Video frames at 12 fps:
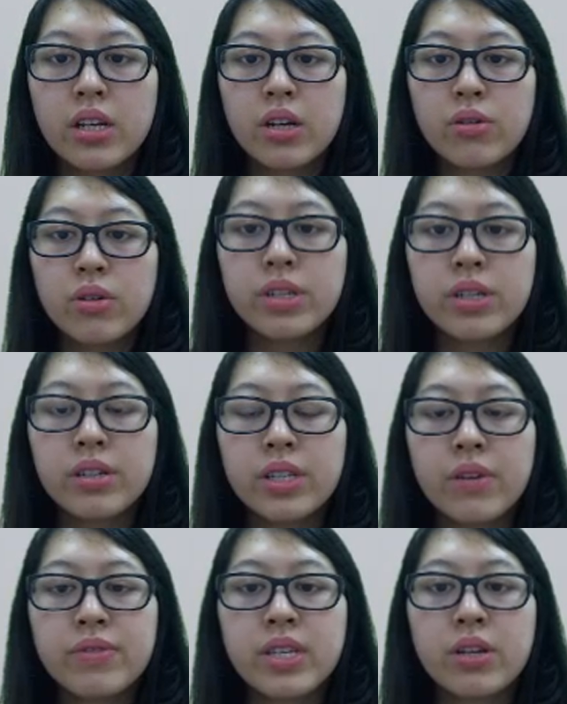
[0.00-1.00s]
Now here
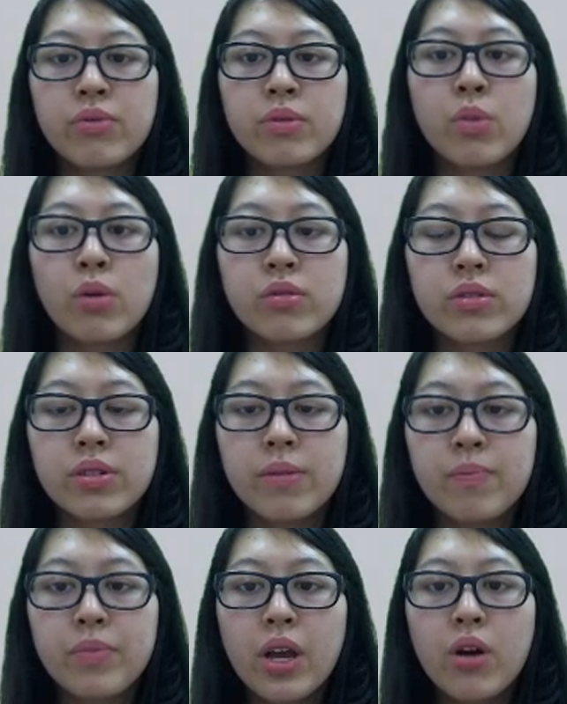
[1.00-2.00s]
they've said remote.
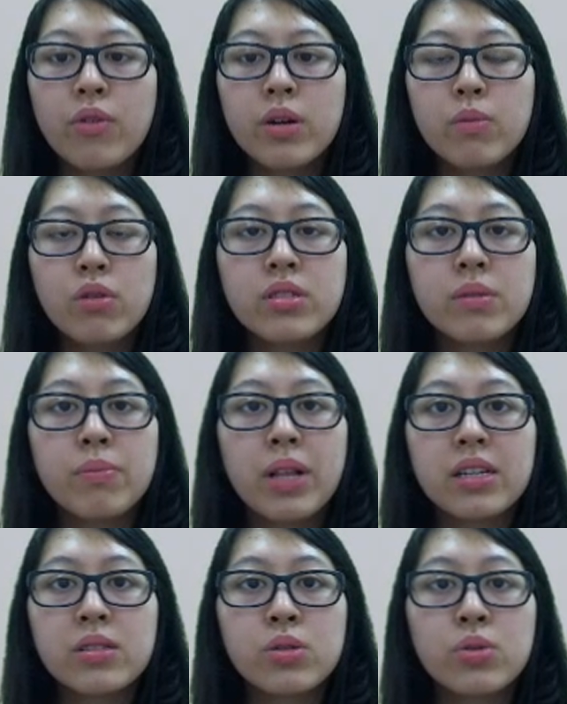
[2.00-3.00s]
Remote
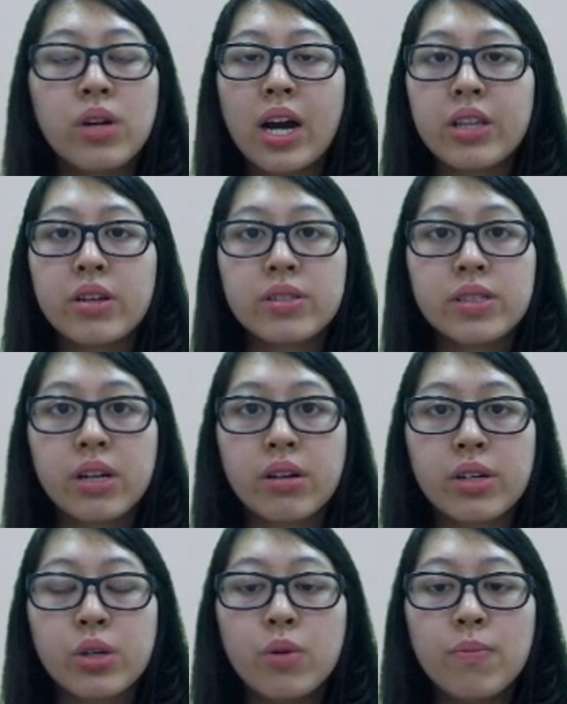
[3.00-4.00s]
applies to either
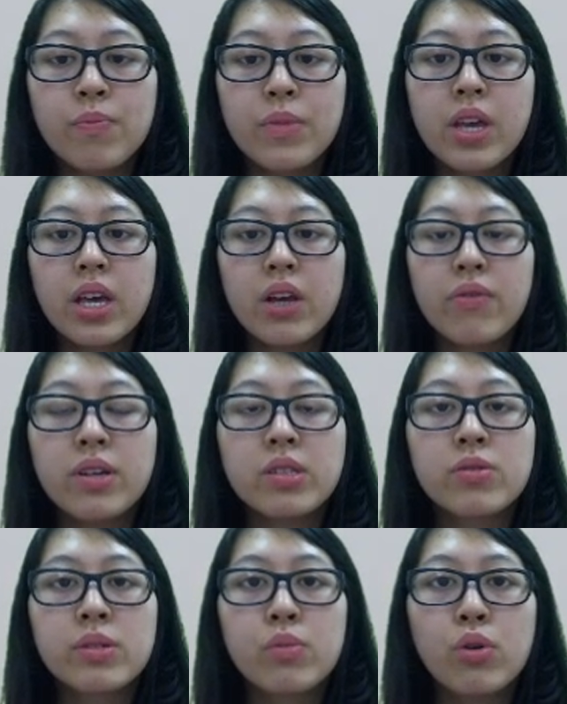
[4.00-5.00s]
scenario. If it
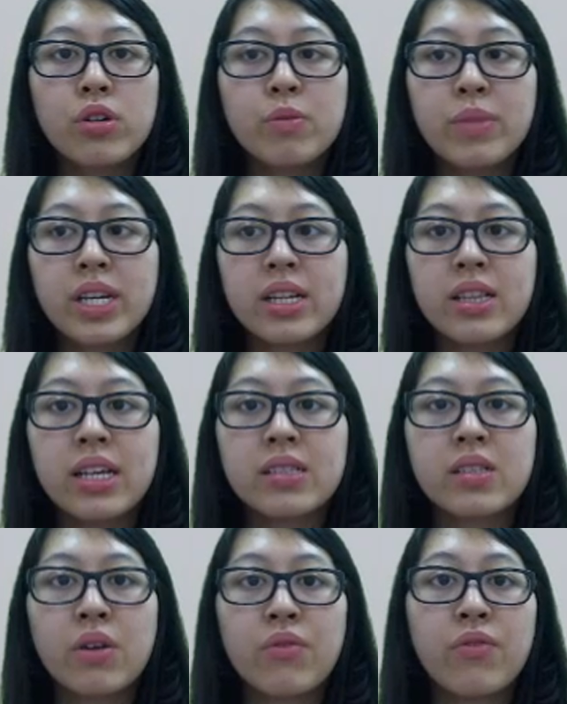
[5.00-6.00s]
is remote, meaning
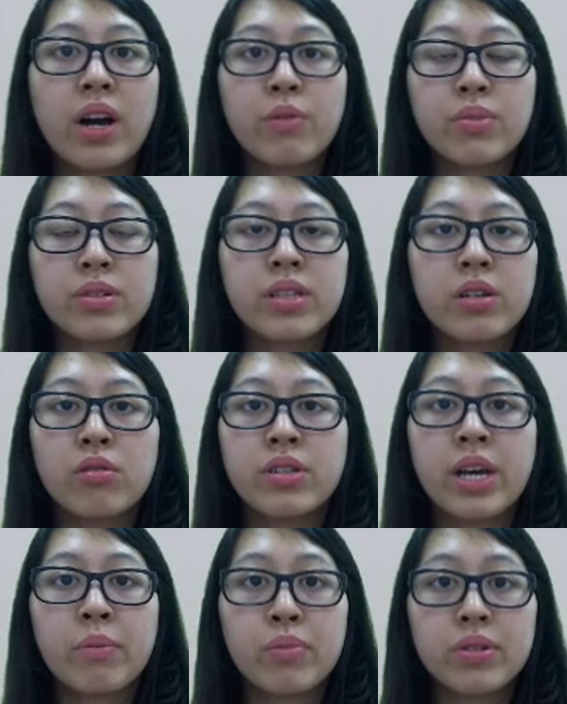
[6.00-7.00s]
less than 5% or
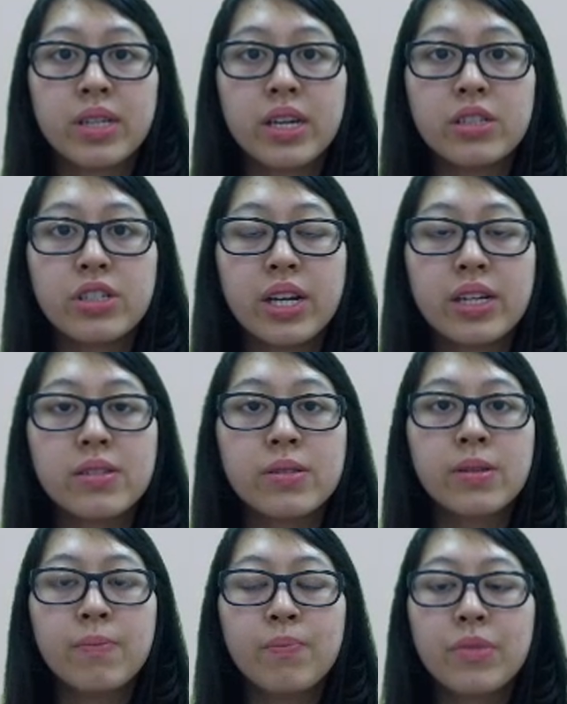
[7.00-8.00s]
10%
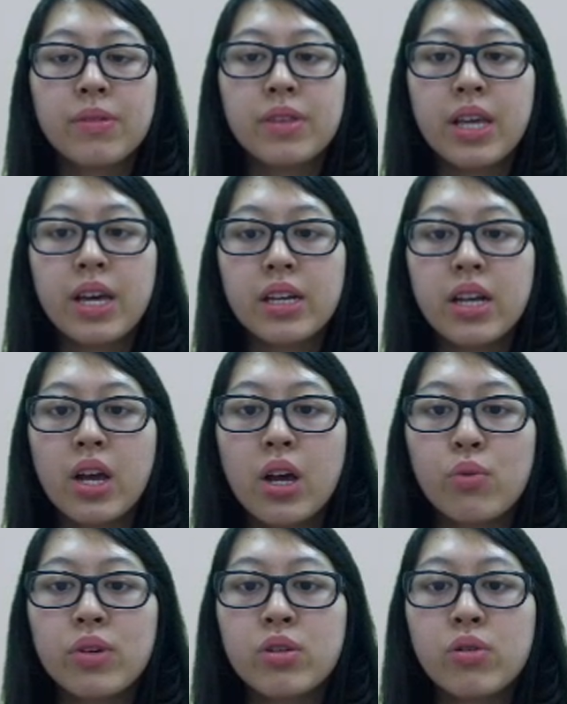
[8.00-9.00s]
chance, then
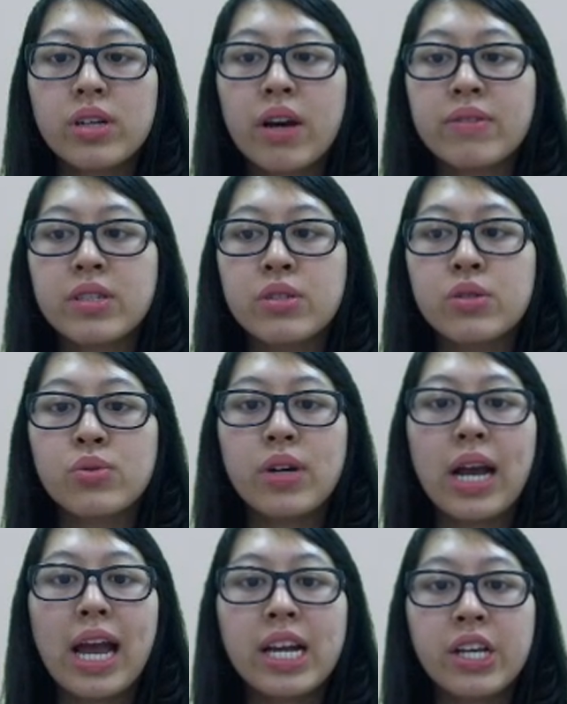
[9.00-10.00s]
we don't have to do
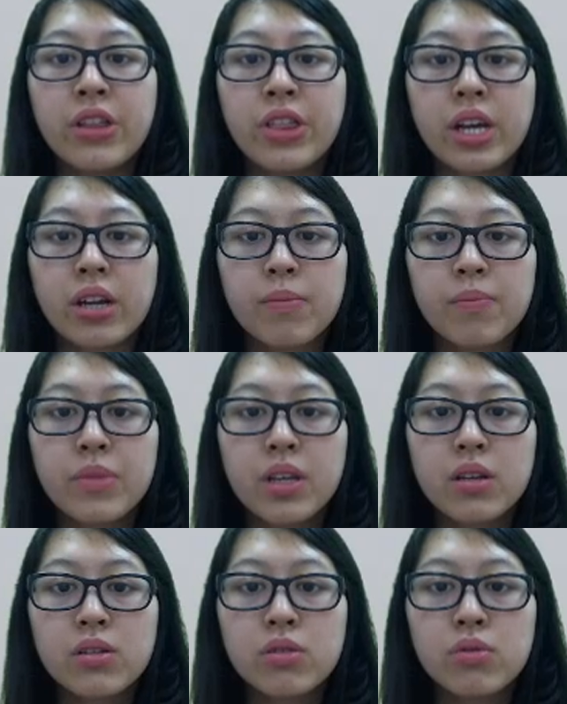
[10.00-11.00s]
anything.
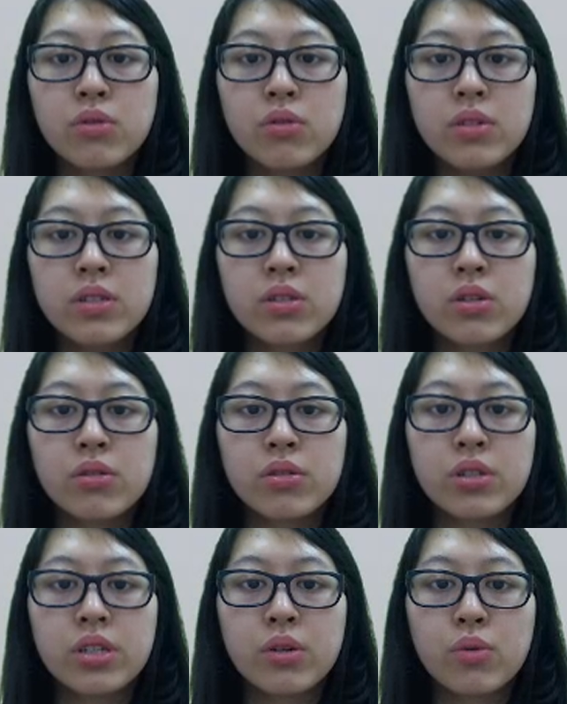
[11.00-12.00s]
So no
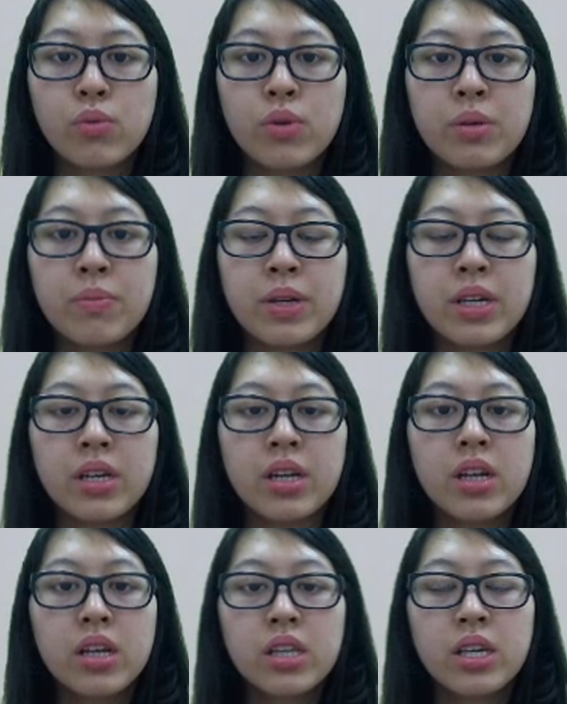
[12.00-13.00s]
disclosure would be
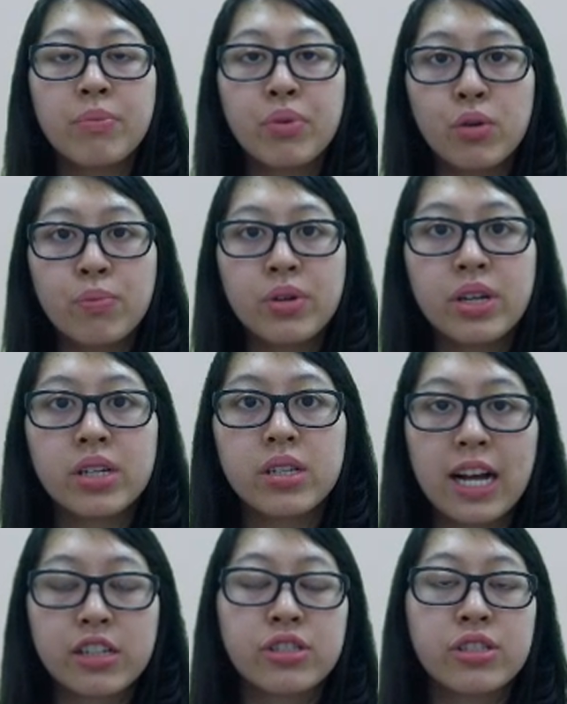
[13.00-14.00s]
the appropriate
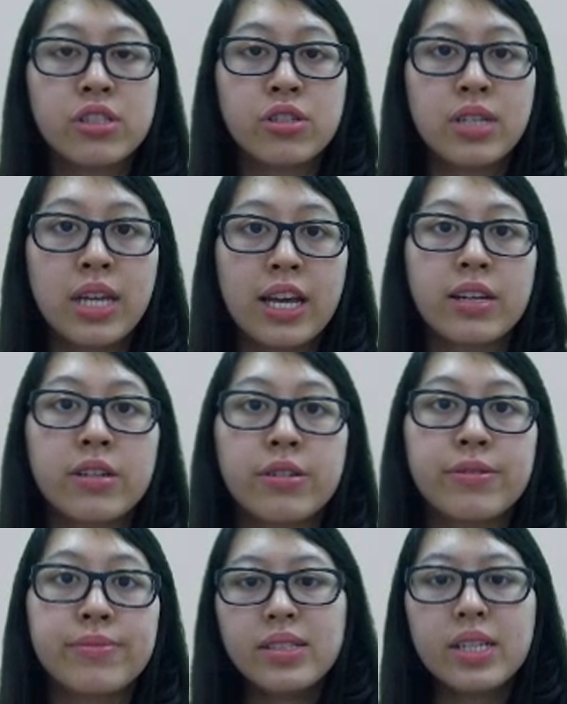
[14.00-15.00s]
action to take.
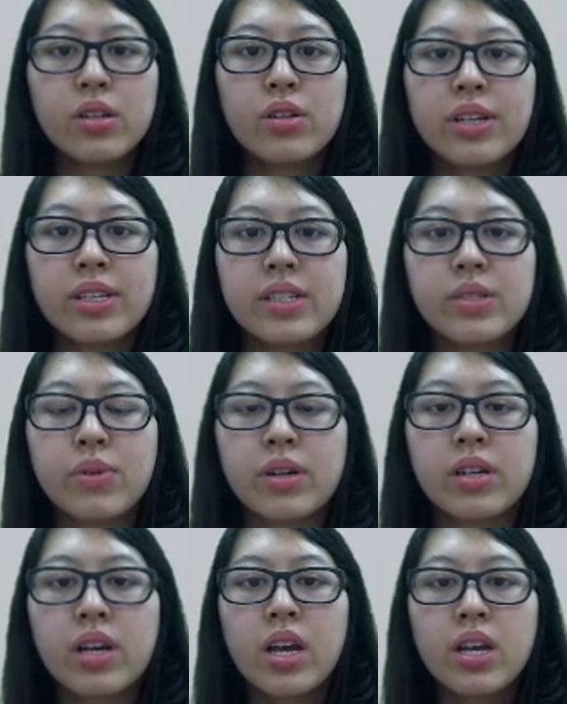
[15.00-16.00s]
Let's take a look at this one.